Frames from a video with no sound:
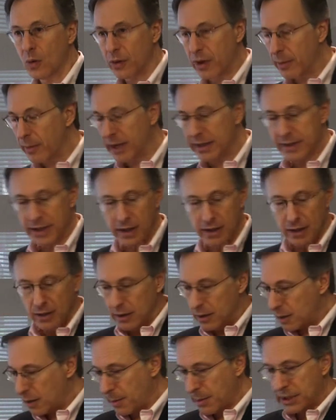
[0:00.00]
They might say,
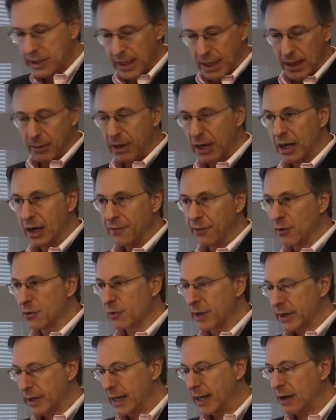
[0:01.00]
let me take out my iPhone
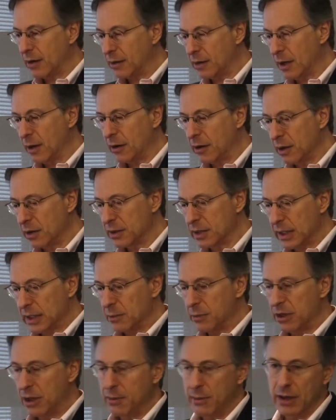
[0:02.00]
right now and I'm going to send
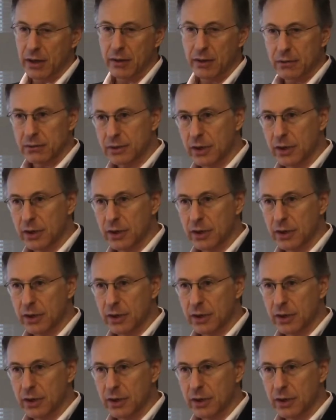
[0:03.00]
them an email,